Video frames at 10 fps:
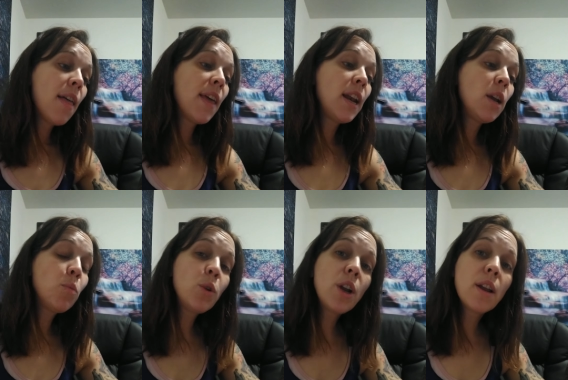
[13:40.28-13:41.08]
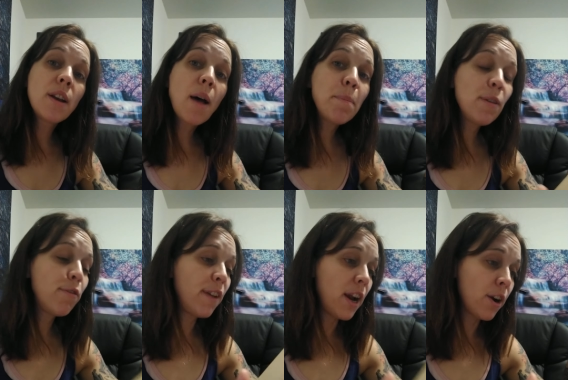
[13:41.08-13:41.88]
that it would not be
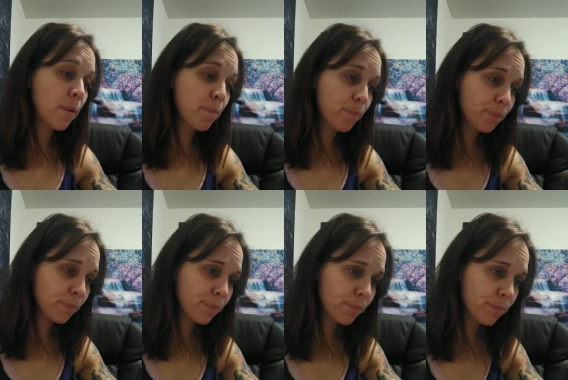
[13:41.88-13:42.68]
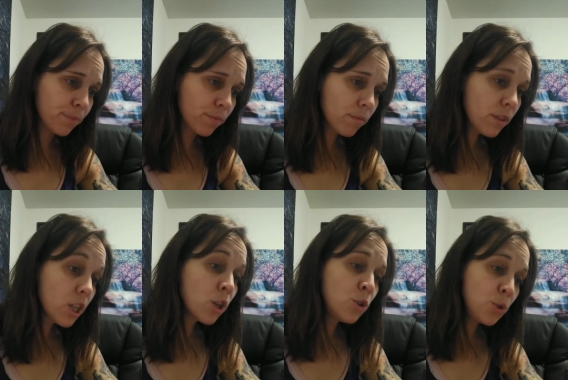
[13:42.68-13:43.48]
fair
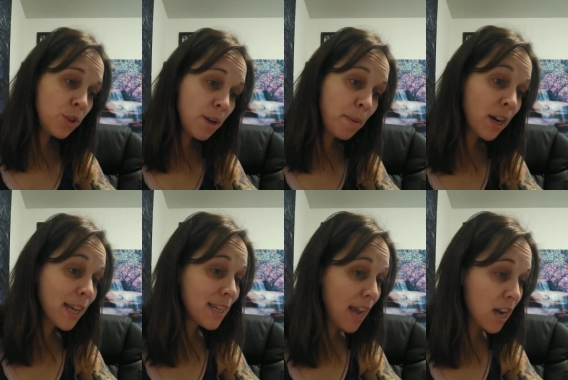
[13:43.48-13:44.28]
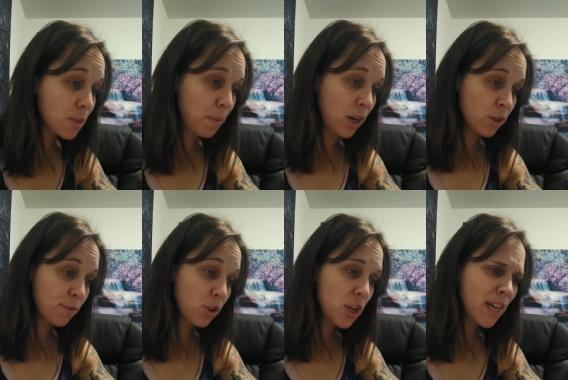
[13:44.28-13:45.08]
to the American taxpayers
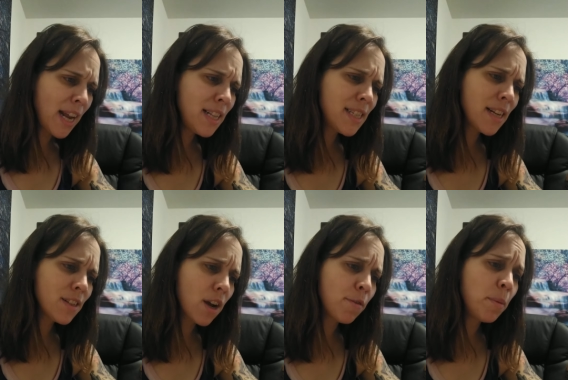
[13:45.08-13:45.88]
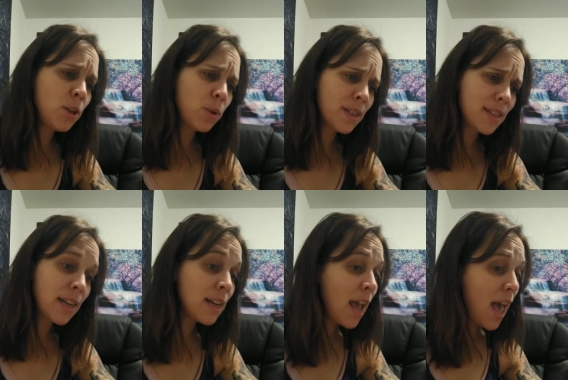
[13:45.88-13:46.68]
for the United States government to
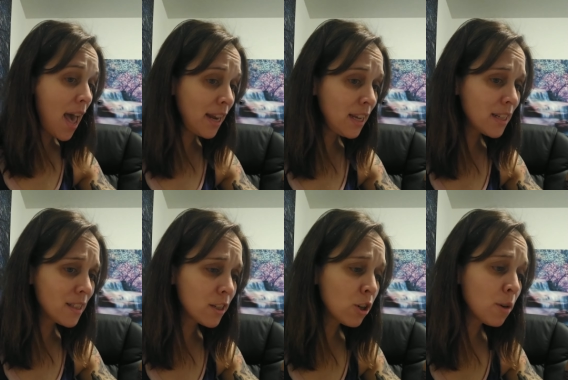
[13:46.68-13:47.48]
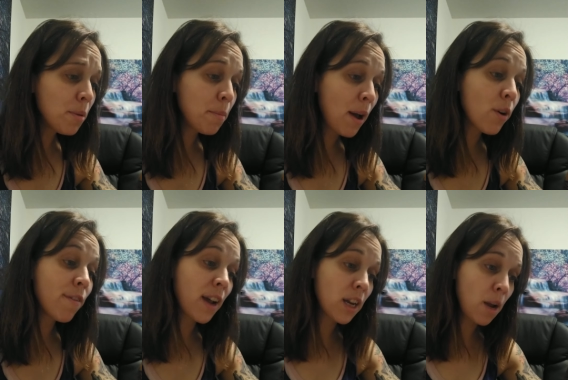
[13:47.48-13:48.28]
extend any considerable amount
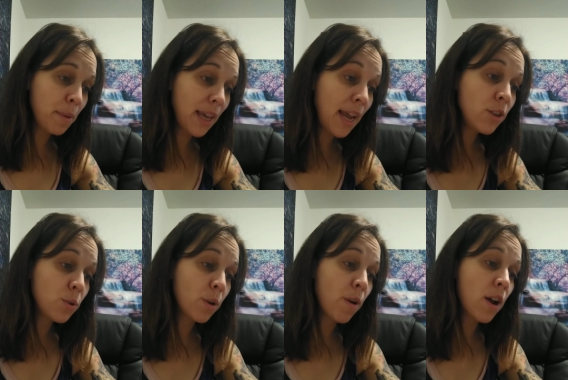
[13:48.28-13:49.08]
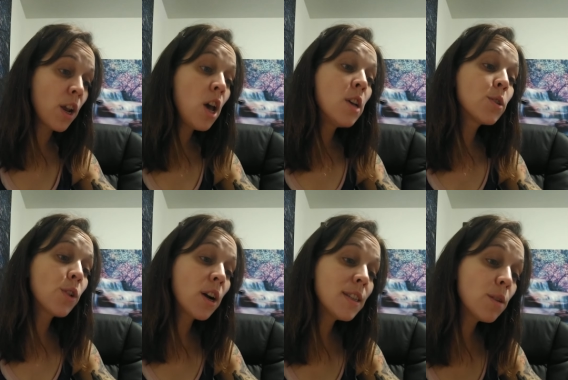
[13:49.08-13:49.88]
of economic aid to Iran so
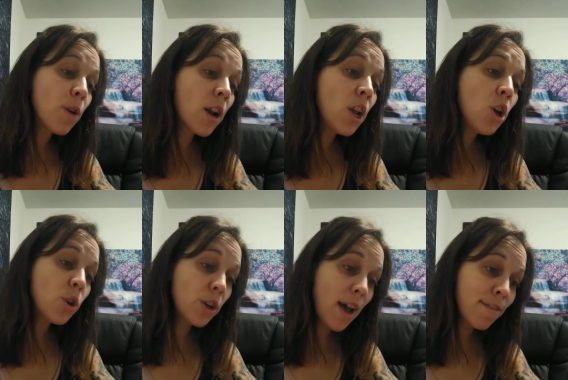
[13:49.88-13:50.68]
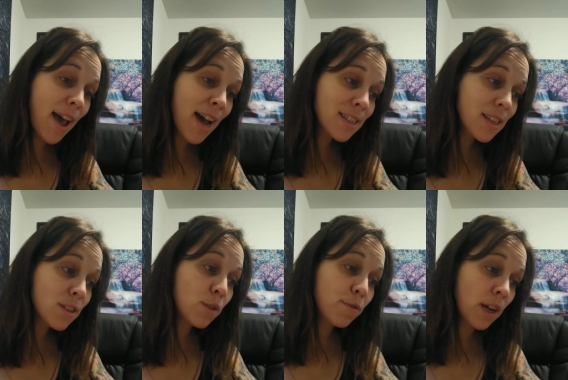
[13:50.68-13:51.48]
long as Iran could have
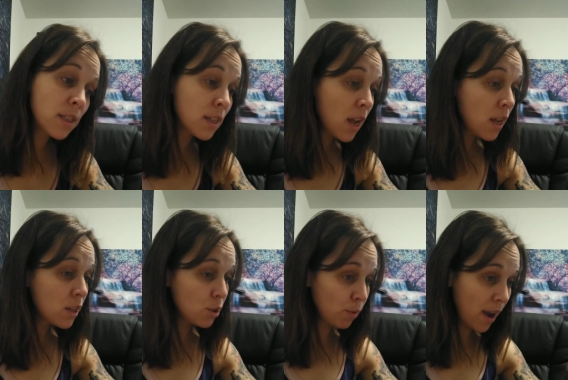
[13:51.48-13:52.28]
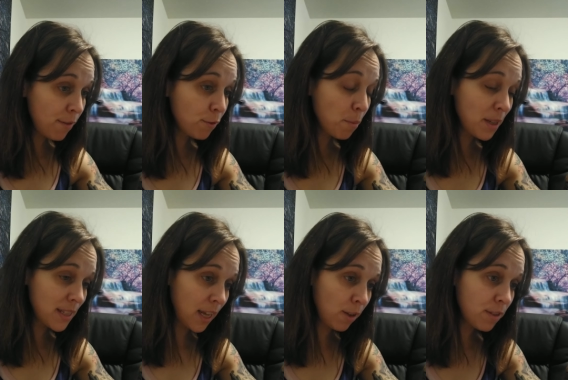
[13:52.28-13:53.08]
access to funds derived from the
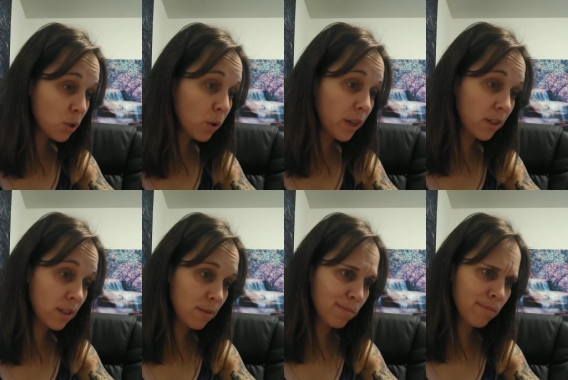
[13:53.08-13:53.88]
sale of its oil.